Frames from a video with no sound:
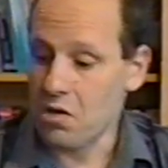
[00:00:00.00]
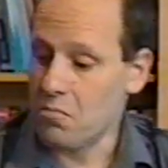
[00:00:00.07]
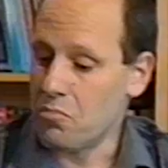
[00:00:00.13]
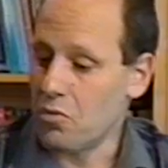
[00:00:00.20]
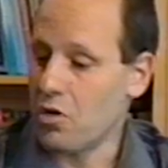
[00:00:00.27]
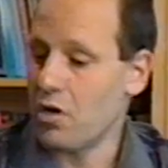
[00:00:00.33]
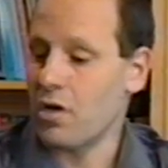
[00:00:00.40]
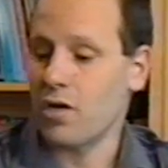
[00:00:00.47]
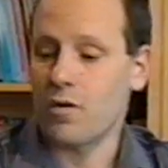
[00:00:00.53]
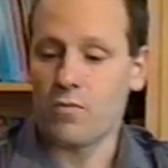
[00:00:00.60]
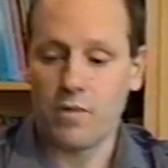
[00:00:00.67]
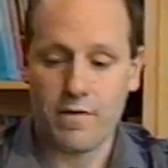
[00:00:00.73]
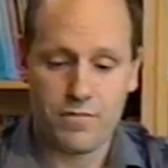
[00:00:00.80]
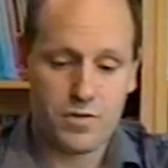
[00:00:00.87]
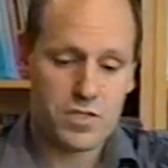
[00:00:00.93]
a book, a
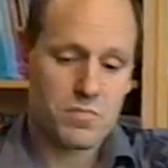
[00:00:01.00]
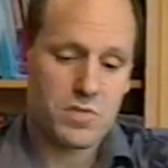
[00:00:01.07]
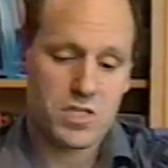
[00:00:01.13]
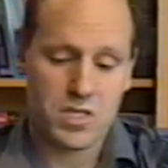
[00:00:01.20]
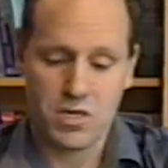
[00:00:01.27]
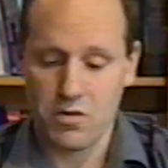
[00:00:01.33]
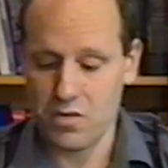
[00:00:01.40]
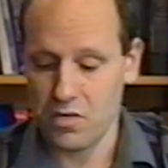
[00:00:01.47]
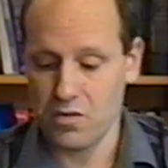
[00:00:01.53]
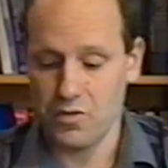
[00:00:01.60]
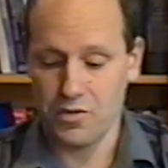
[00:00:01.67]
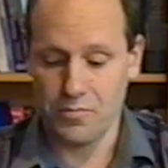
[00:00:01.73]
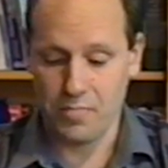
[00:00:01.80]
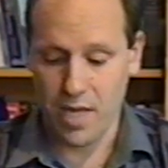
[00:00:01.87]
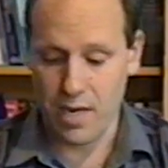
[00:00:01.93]
reference material,
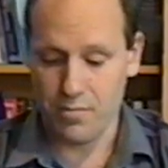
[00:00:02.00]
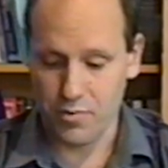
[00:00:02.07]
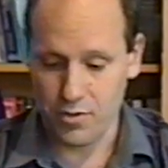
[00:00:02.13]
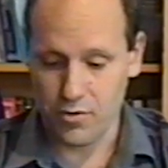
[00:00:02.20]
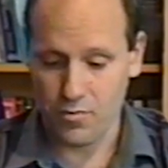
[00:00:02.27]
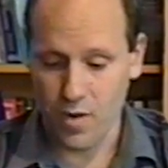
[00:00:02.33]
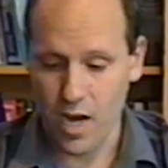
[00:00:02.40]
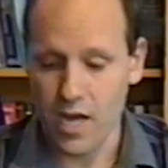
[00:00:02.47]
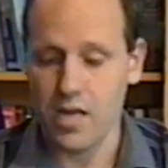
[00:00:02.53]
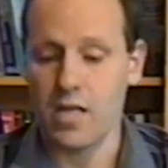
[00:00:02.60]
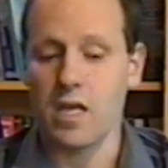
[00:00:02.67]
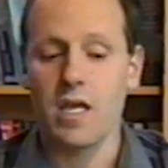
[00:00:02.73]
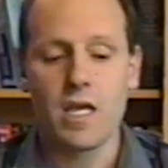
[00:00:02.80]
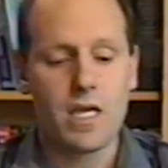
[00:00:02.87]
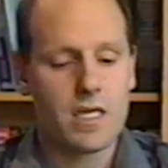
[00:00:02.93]
the paper you're writing,
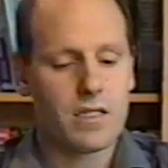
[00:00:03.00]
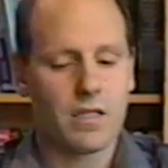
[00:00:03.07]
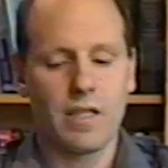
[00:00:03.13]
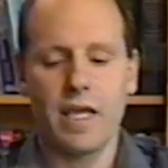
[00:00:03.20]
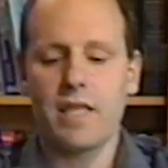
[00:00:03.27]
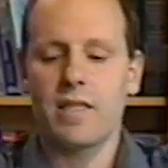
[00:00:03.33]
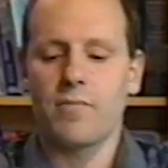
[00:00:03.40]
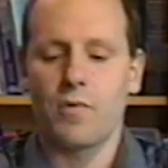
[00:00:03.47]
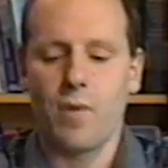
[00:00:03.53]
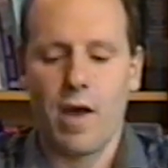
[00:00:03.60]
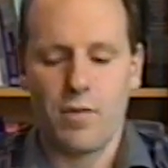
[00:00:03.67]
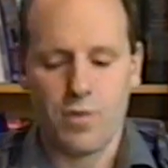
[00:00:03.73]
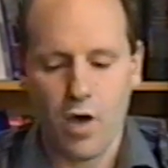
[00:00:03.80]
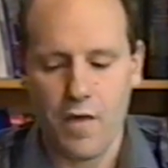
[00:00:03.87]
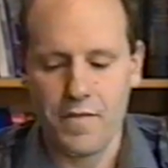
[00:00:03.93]
lay them
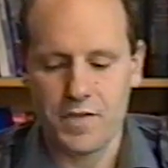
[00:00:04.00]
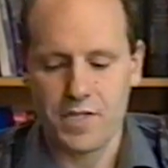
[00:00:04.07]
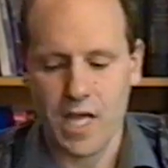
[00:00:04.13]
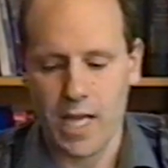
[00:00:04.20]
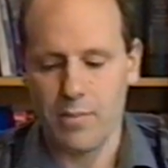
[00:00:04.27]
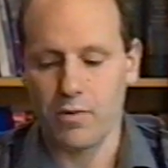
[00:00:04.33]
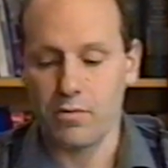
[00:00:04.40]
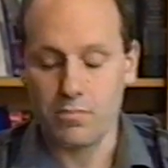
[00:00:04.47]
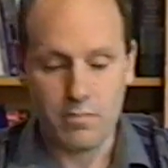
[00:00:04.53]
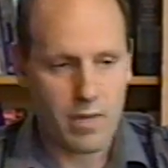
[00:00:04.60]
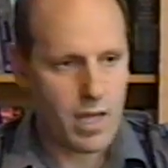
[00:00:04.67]
around on the table,